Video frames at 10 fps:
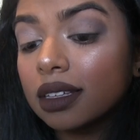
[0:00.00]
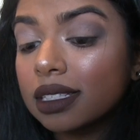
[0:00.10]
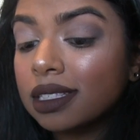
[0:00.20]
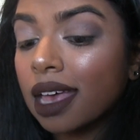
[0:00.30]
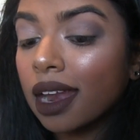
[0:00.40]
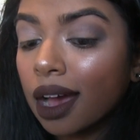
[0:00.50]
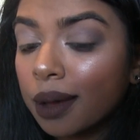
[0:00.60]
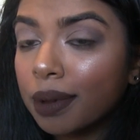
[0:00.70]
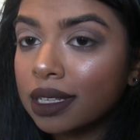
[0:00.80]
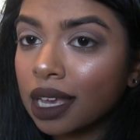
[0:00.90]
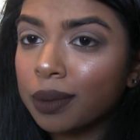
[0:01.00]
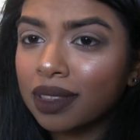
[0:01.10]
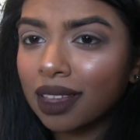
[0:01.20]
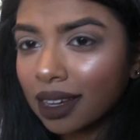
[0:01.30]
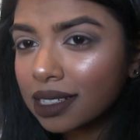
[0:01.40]
setup as I
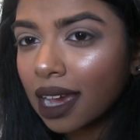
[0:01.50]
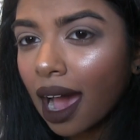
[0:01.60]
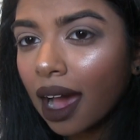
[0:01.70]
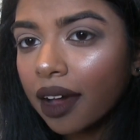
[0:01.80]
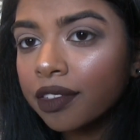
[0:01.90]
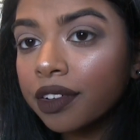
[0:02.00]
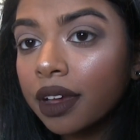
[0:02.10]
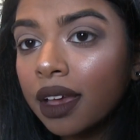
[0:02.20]
would like to have,